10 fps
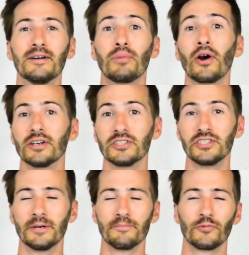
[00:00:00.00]

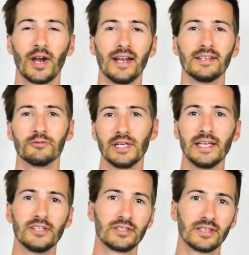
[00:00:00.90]
partnership, right?
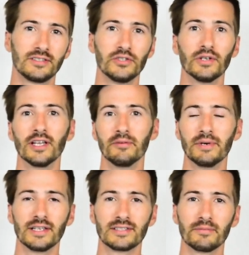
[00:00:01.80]
We each do a little
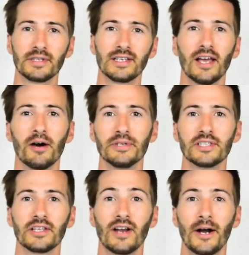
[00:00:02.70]
bit of something to help
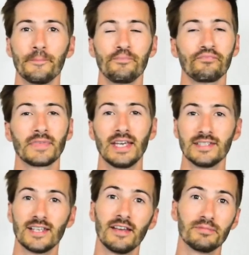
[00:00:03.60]
each other out. He
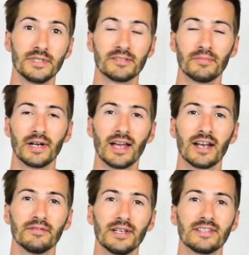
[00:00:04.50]
saves me some money
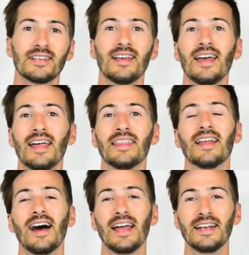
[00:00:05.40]
on events, and then
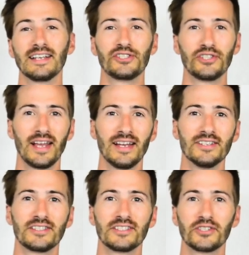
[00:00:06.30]
I, in
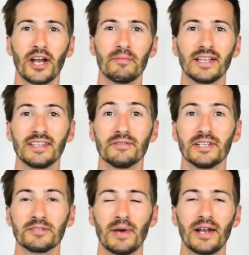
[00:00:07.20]
exchange, try and make the
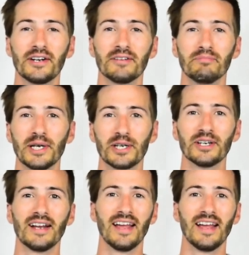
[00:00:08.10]
events better and bigger